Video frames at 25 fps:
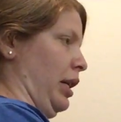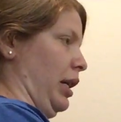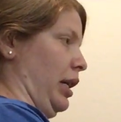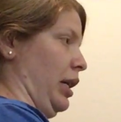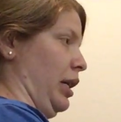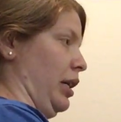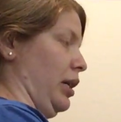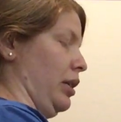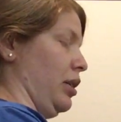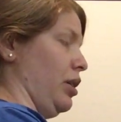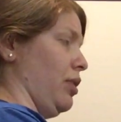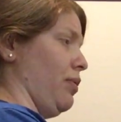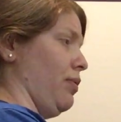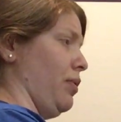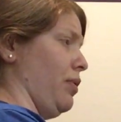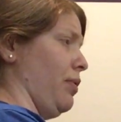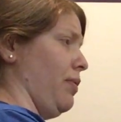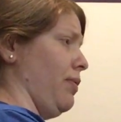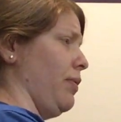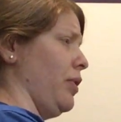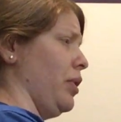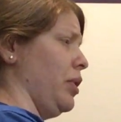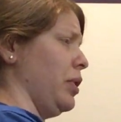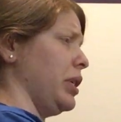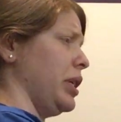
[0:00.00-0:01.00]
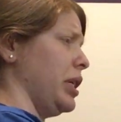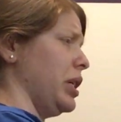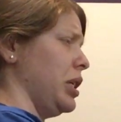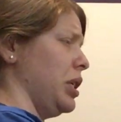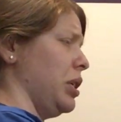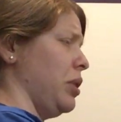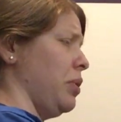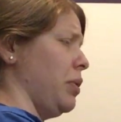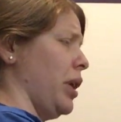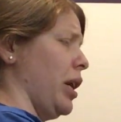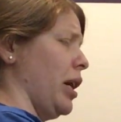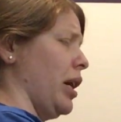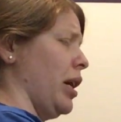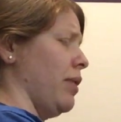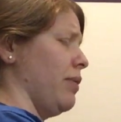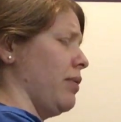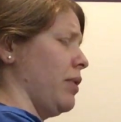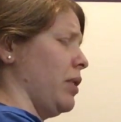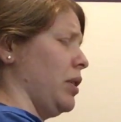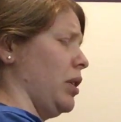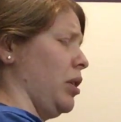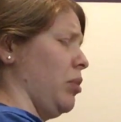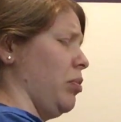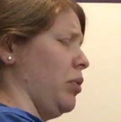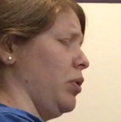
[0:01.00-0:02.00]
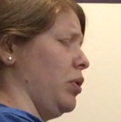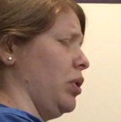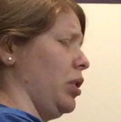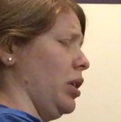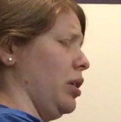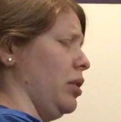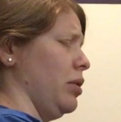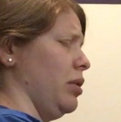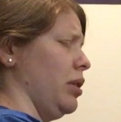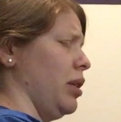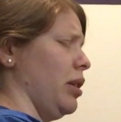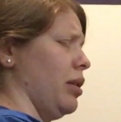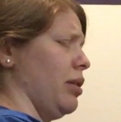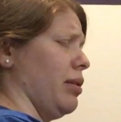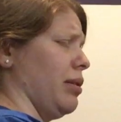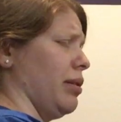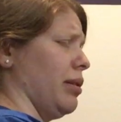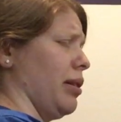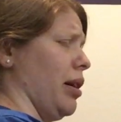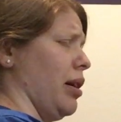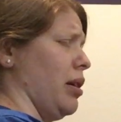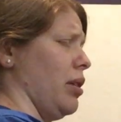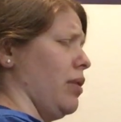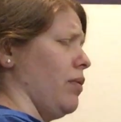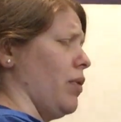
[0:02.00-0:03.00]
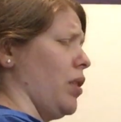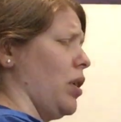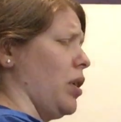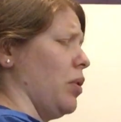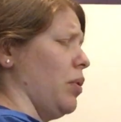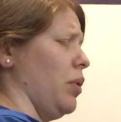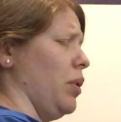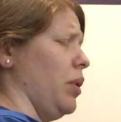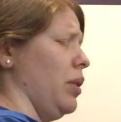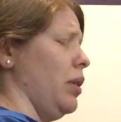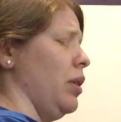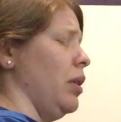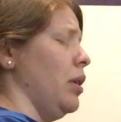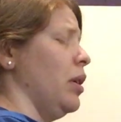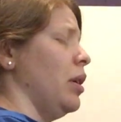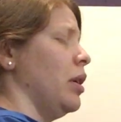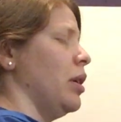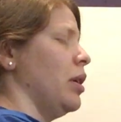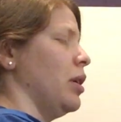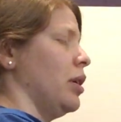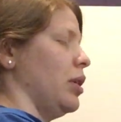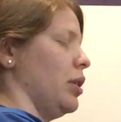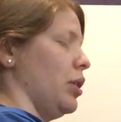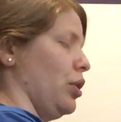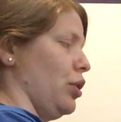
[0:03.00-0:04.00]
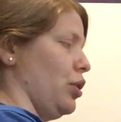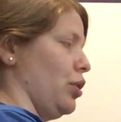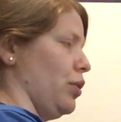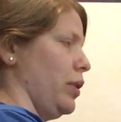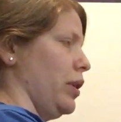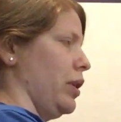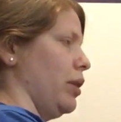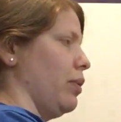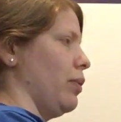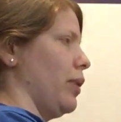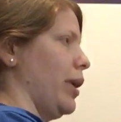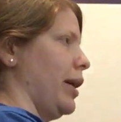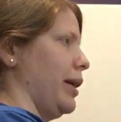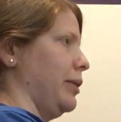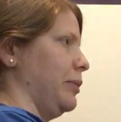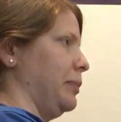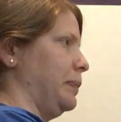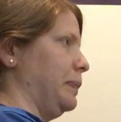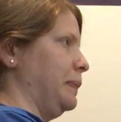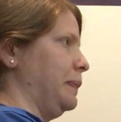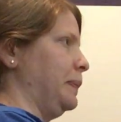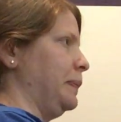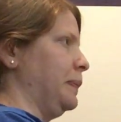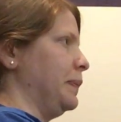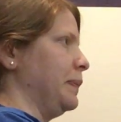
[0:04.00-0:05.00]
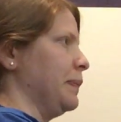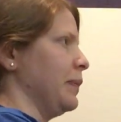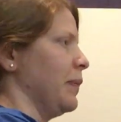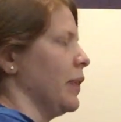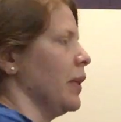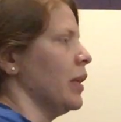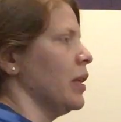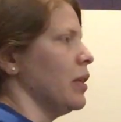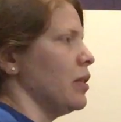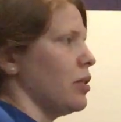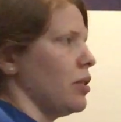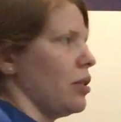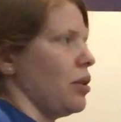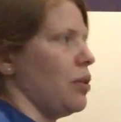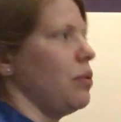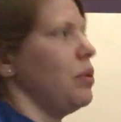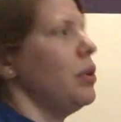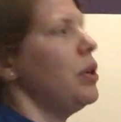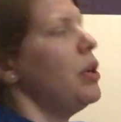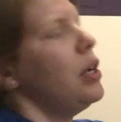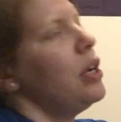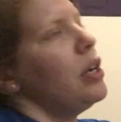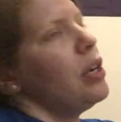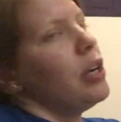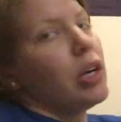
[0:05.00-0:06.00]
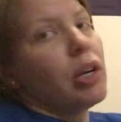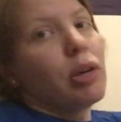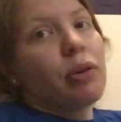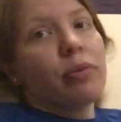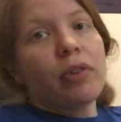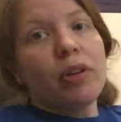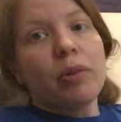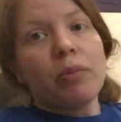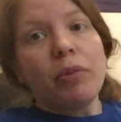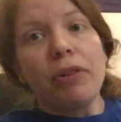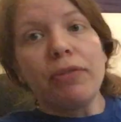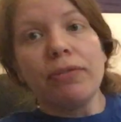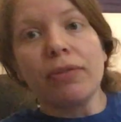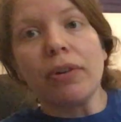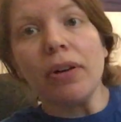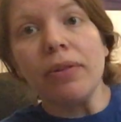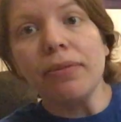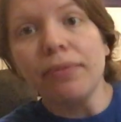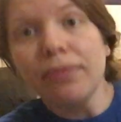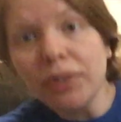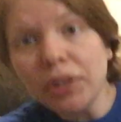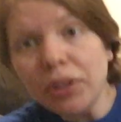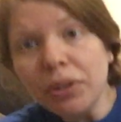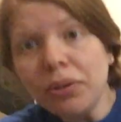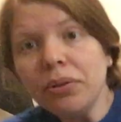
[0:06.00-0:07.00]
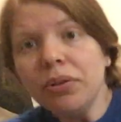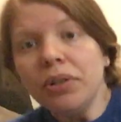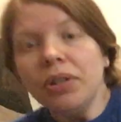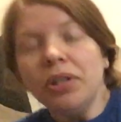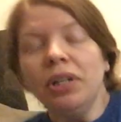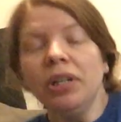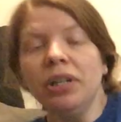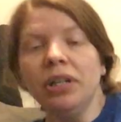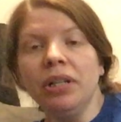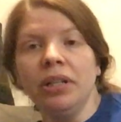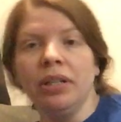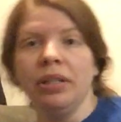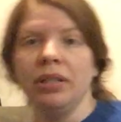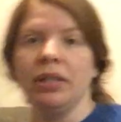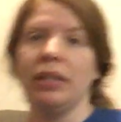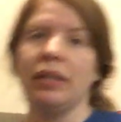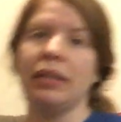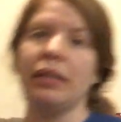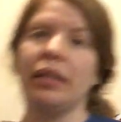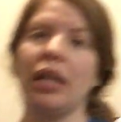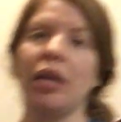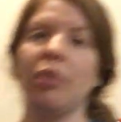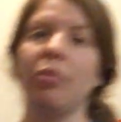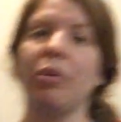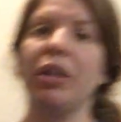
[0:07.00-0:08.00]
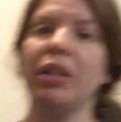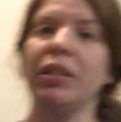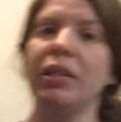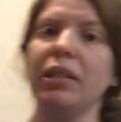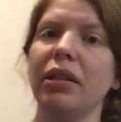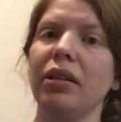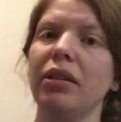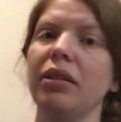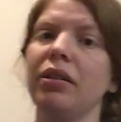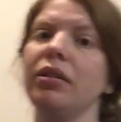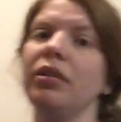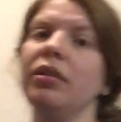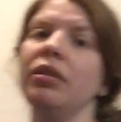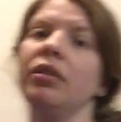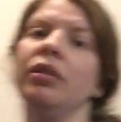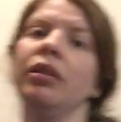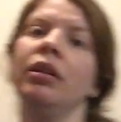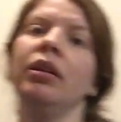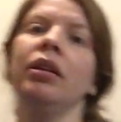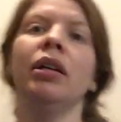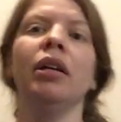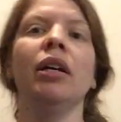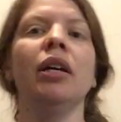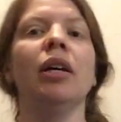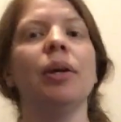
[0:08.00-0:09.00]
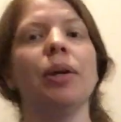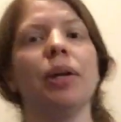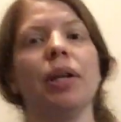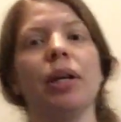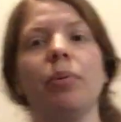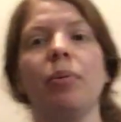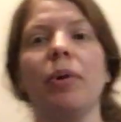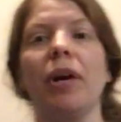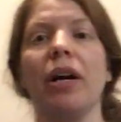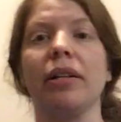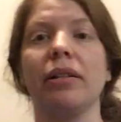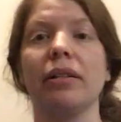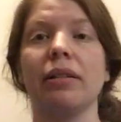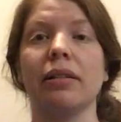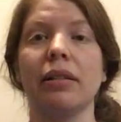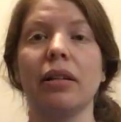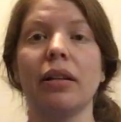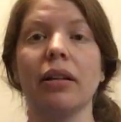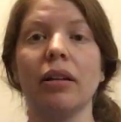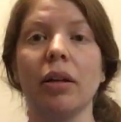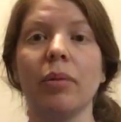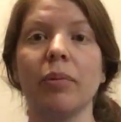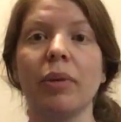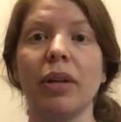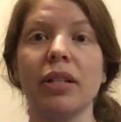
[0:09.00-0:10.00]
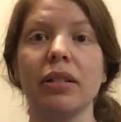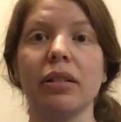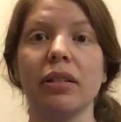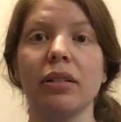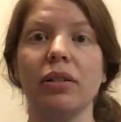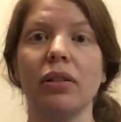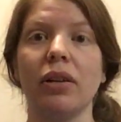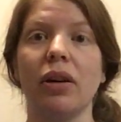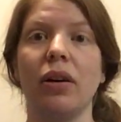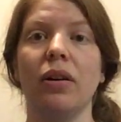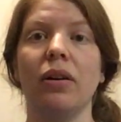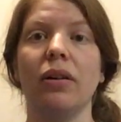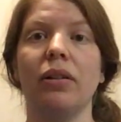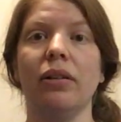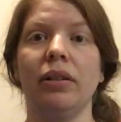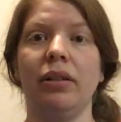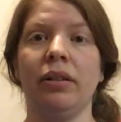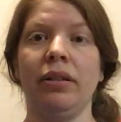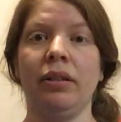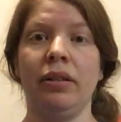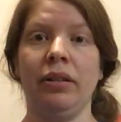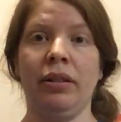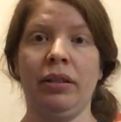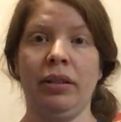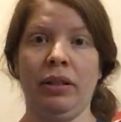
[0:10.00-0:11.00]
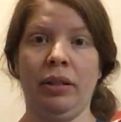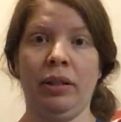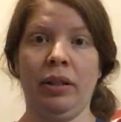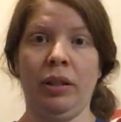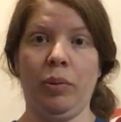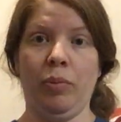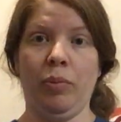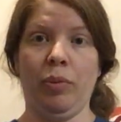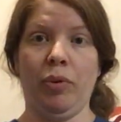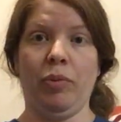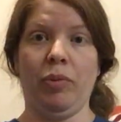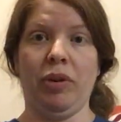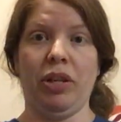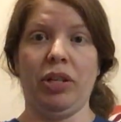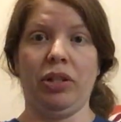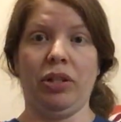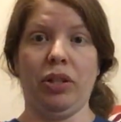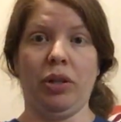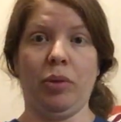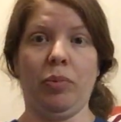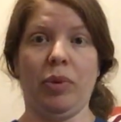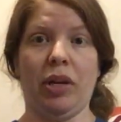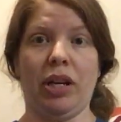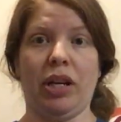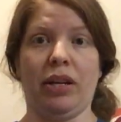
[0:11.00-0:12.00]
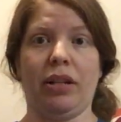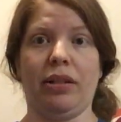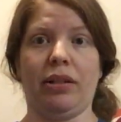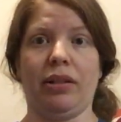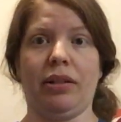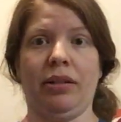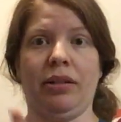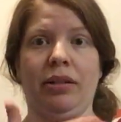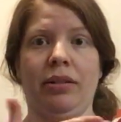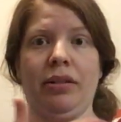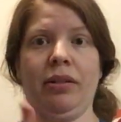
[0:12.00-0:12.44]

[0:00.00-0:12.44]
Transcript: and if you feel like you have a double chin and it's kind of awkward, you're doing it right. So from a front view, same idea. I practice sitting up nice and tall, pull my chin back.